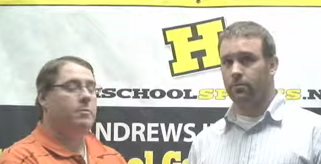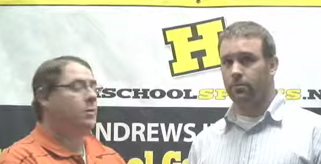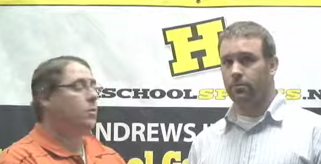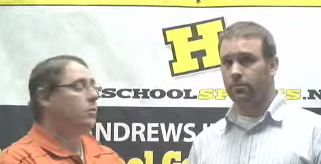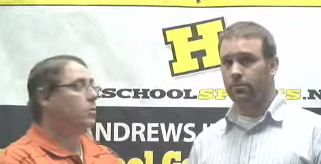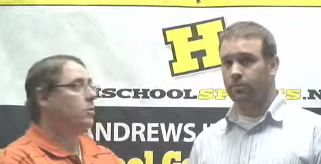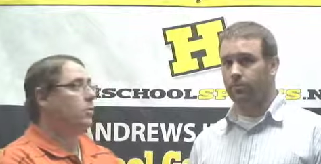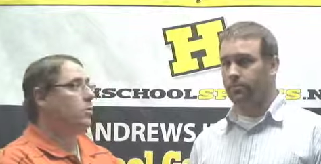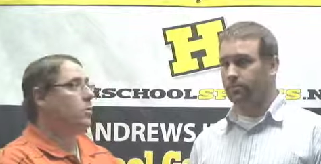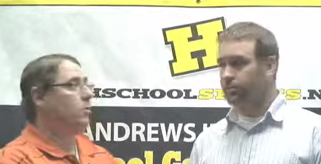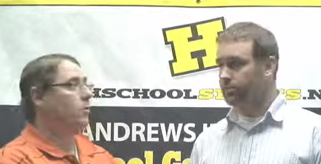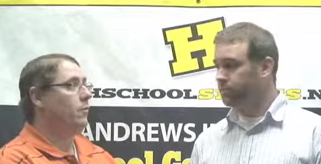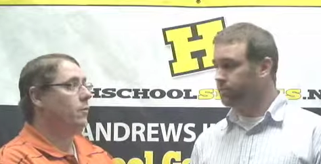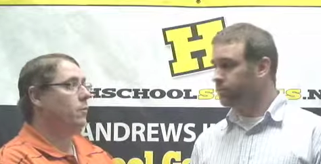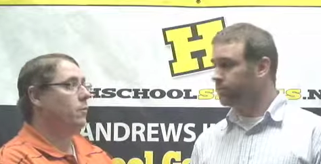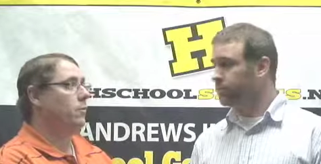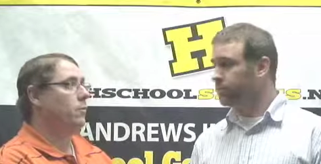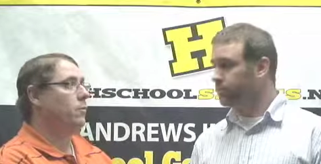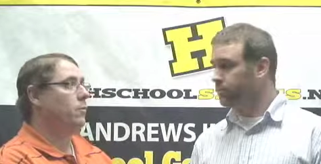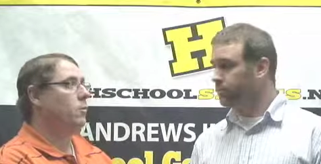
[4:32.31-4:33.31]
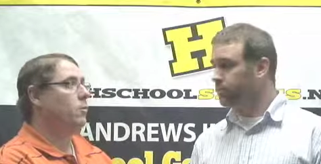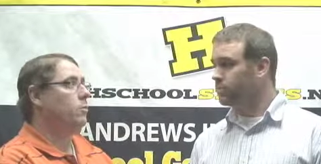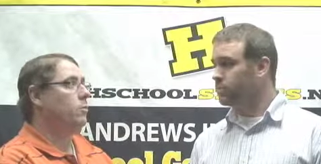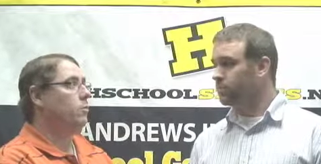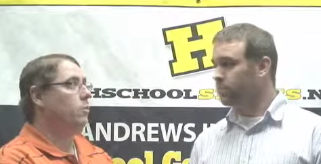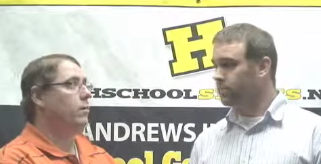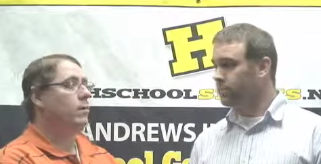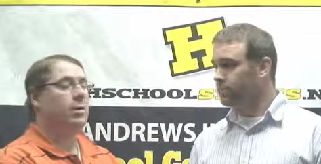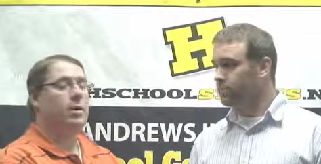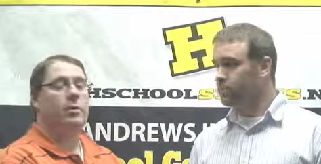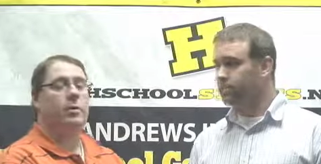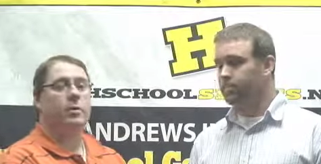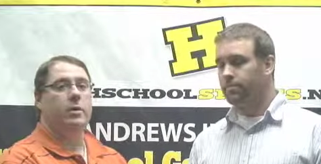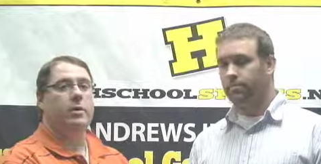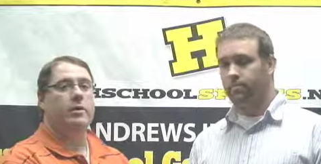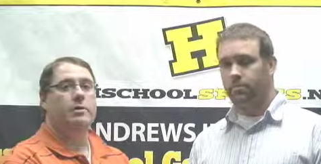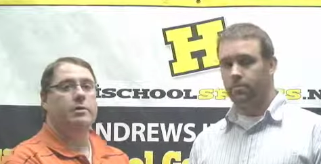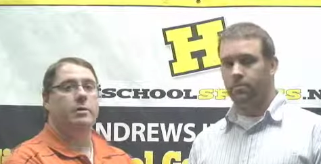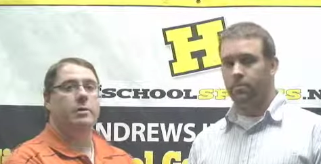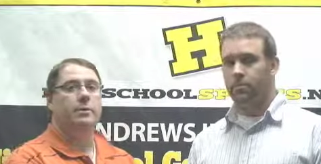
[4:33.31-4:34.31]
Speaker 1: Milton would go on the road and win that one
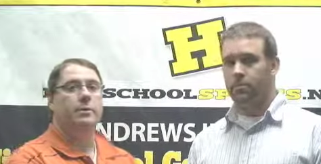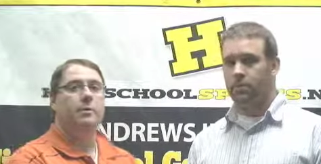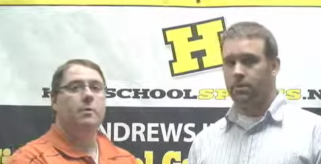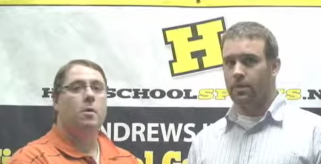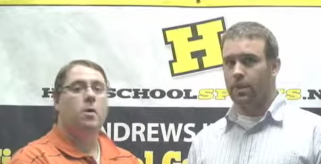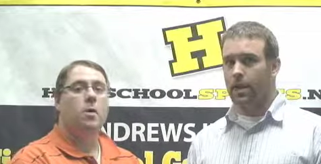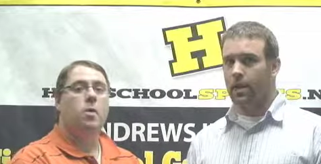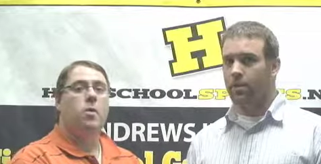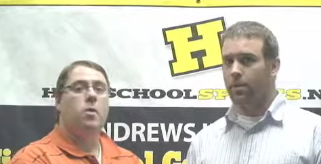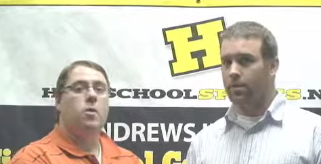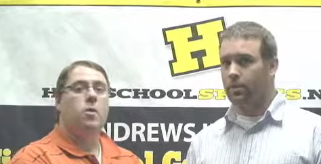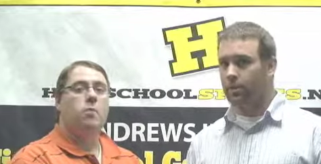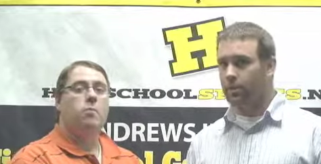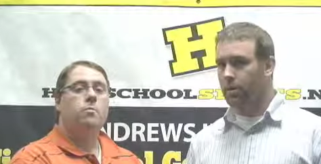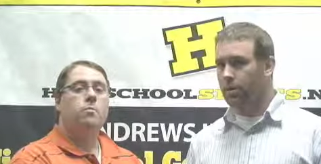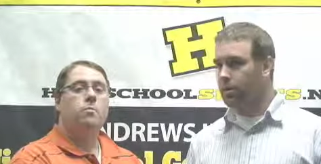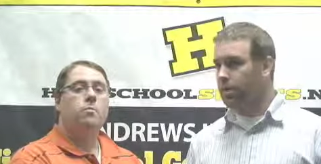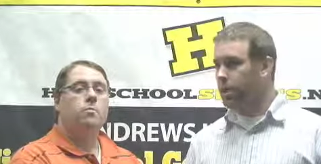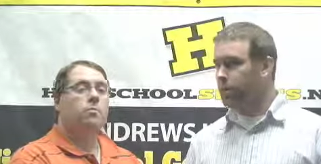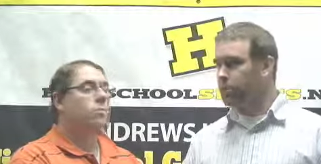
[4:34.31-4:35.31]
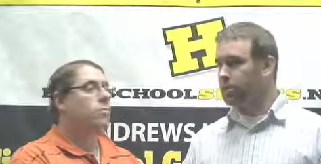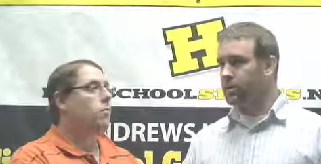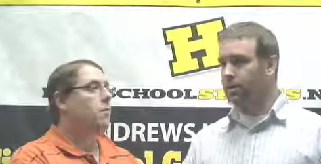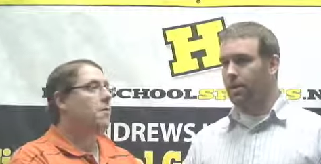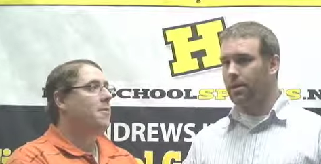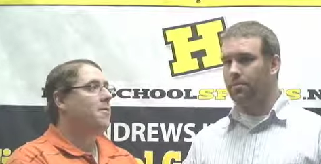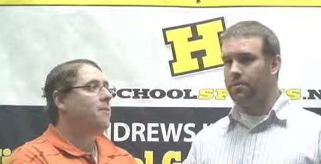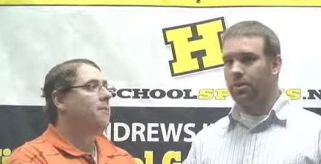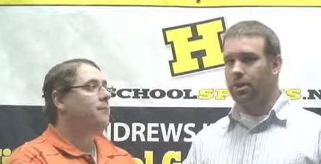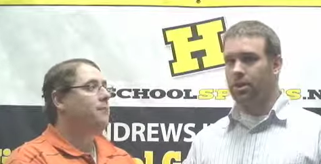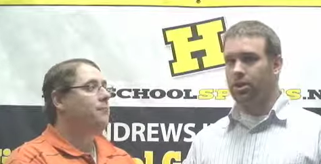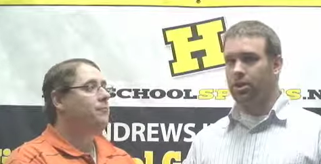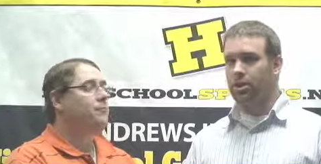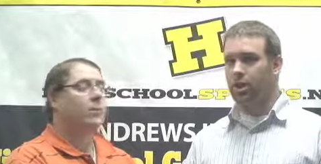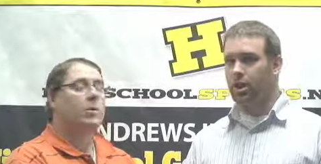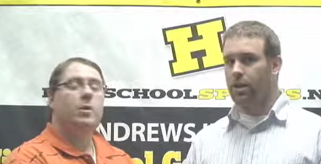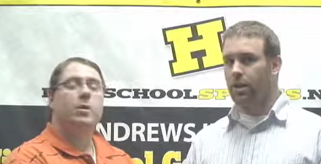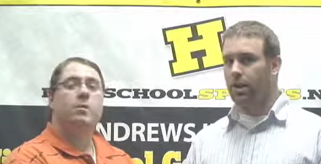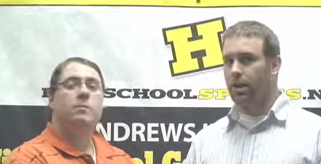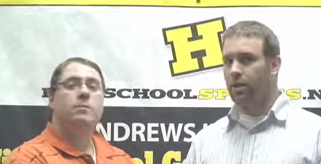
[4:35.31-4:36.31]
easily.
Speaker 2: Yeah, a couple of teams get
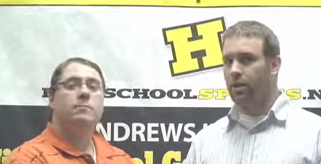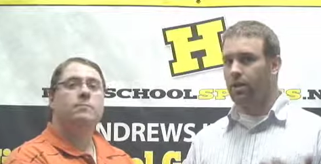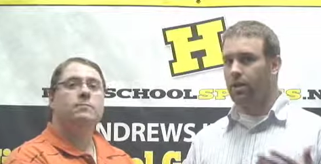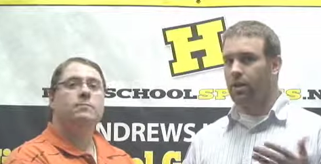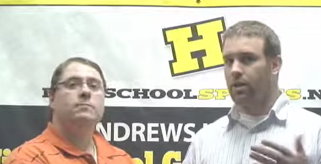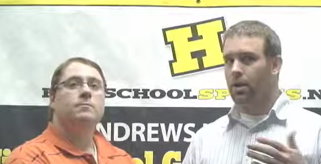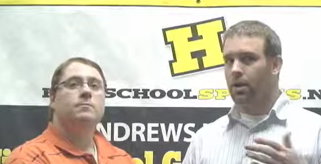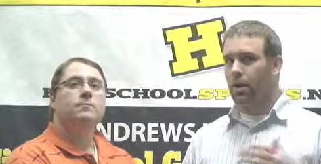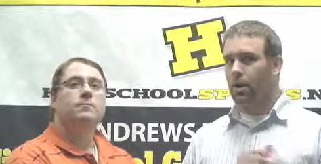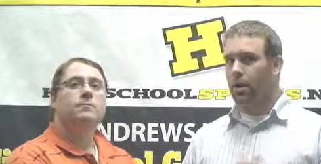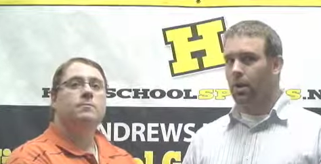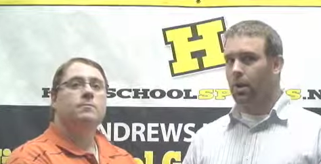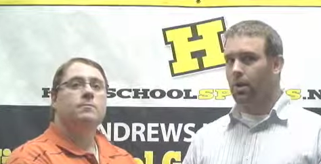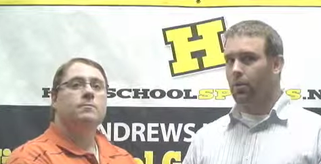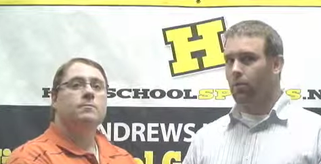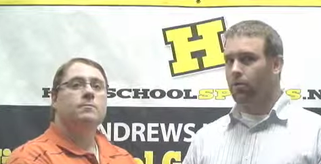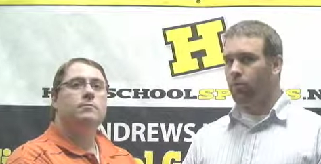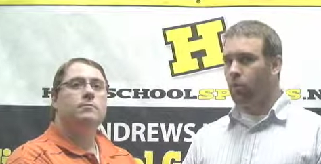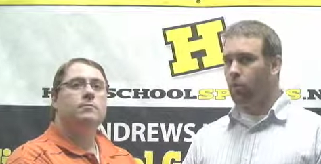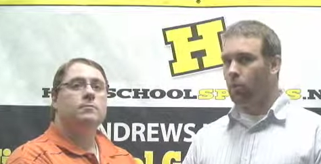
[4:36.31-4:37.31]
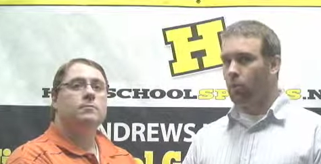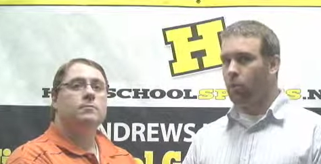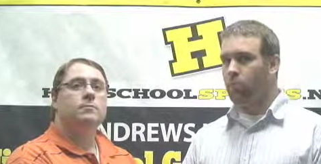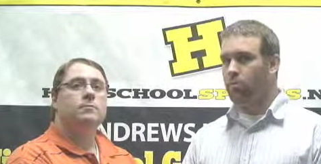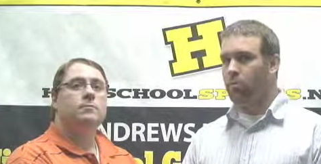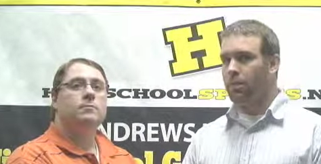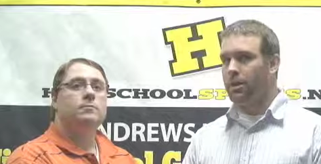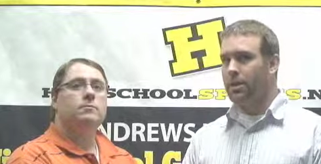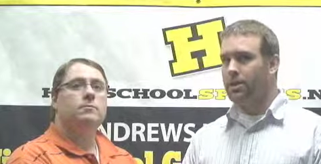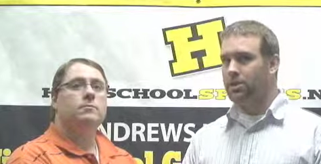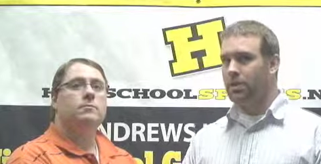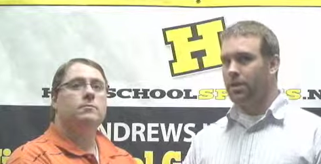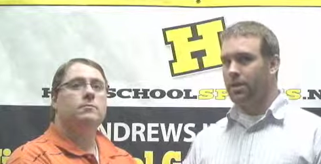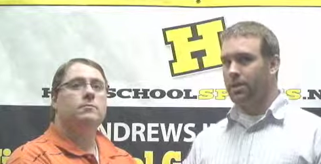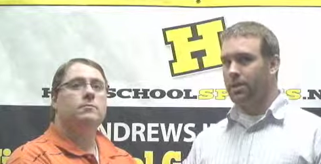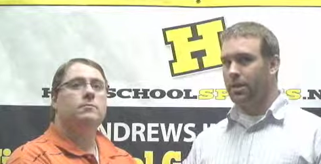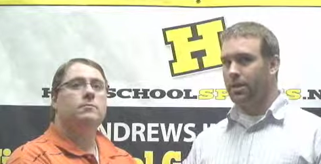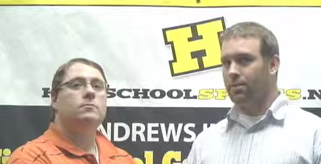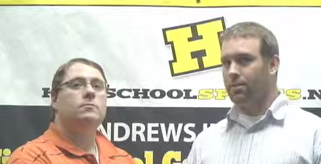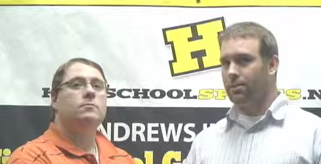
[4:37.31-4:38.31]
shut out. Uh, Fort Walton Beach
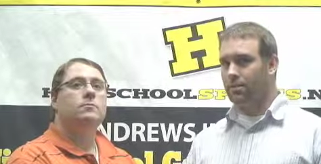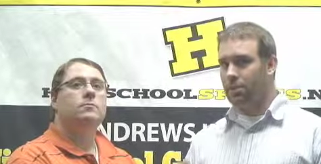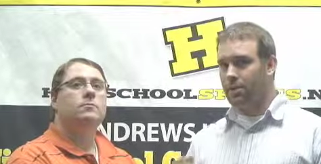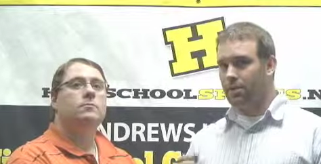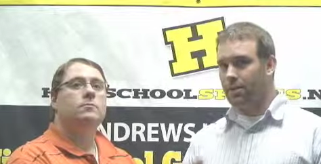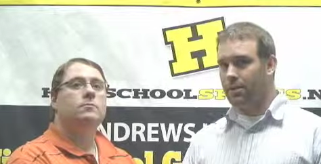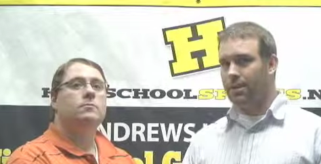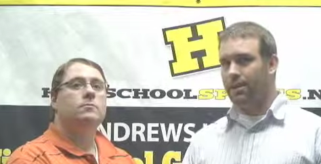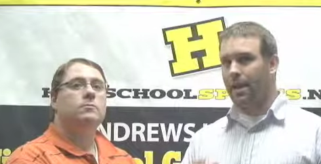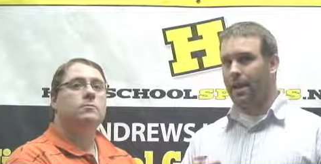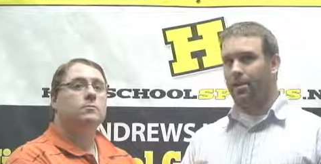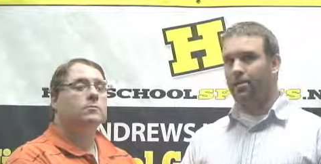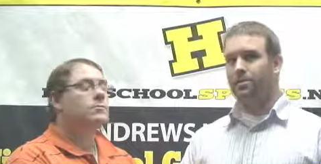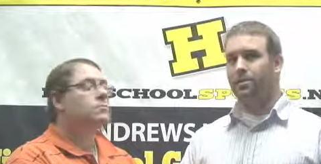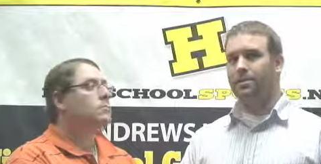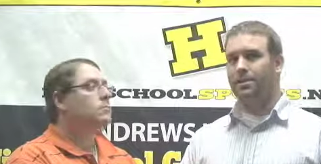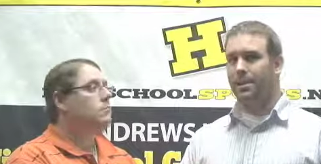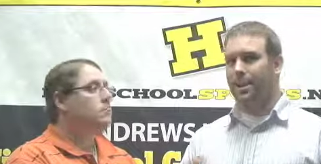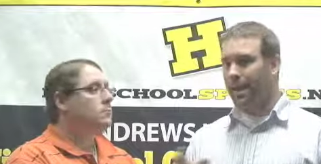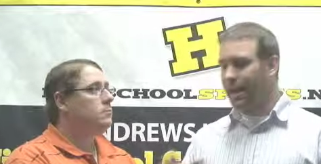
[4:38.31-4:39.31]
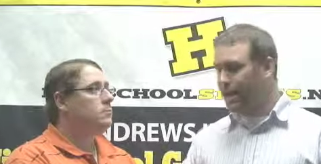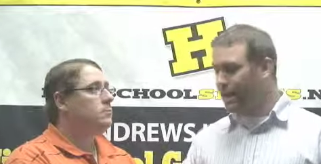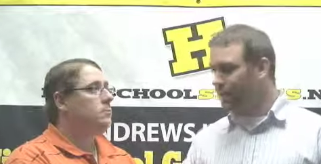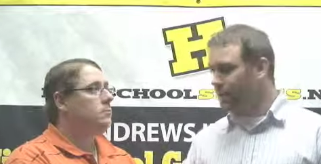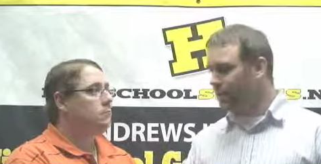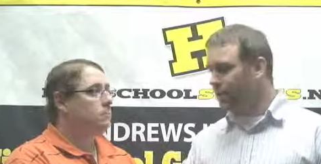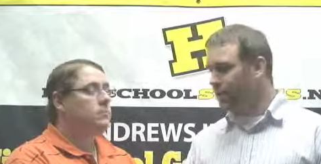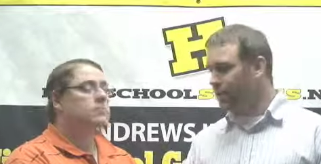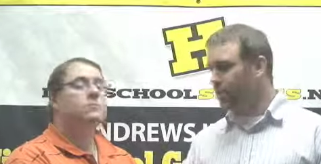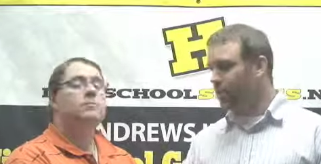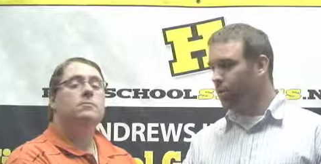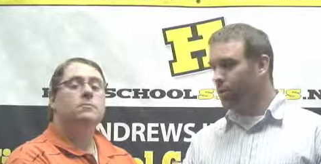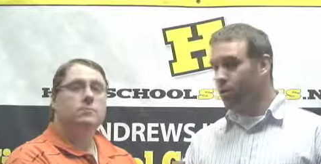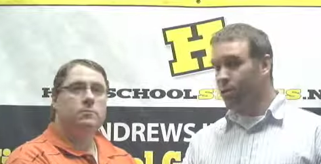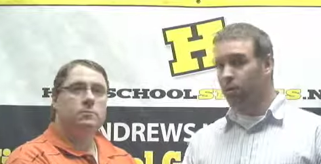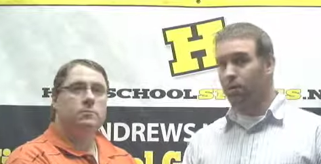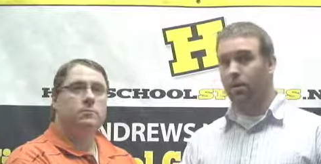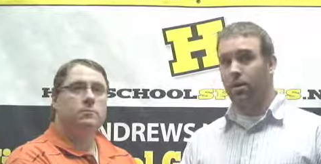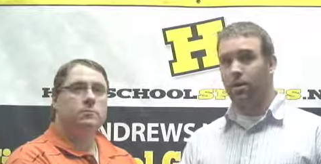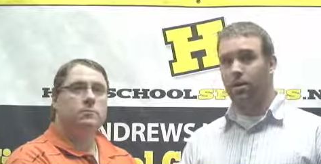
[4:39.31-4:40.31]
shuts out, shuts out Tate
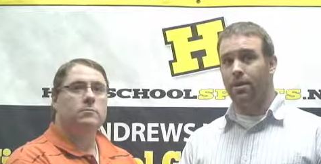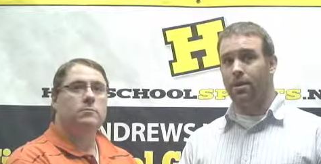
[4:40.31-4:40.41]
33 to